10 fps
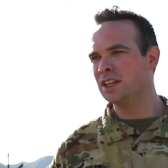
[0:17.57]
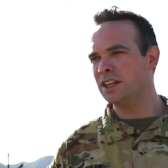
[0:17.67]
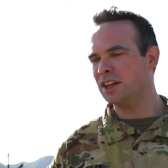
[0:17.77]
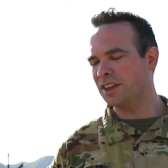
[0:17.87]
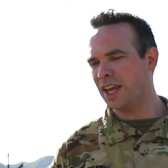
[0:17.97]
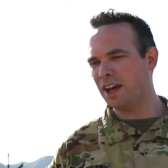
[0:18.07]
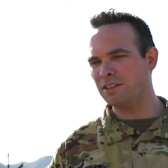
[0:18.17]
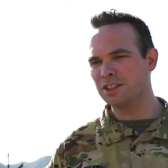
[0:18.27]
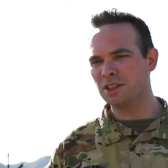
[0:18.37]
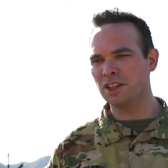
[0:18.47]
You know, they
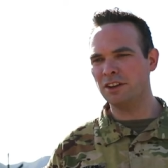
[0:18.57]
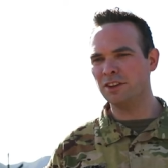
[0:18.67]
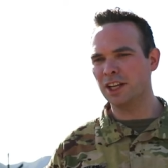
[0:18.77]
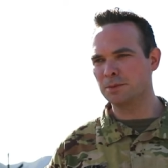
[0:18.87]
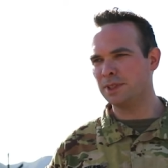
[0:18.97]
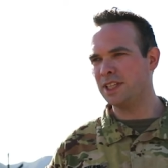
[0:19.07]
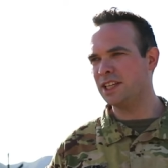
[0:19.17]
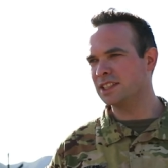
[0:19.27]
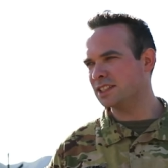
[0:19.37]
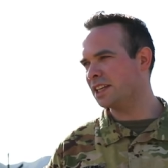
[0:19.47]
have a certain level of
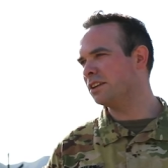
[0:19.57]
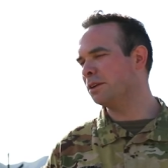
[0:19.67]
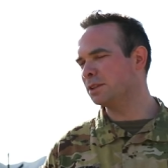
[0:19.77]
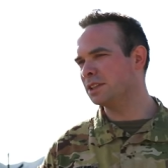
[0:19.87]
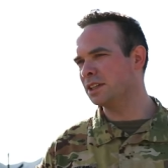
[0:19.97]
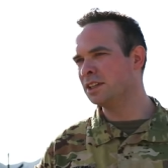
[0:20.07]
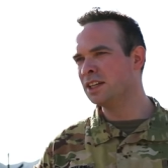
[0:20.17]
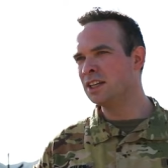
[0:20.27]
expertise because they were able to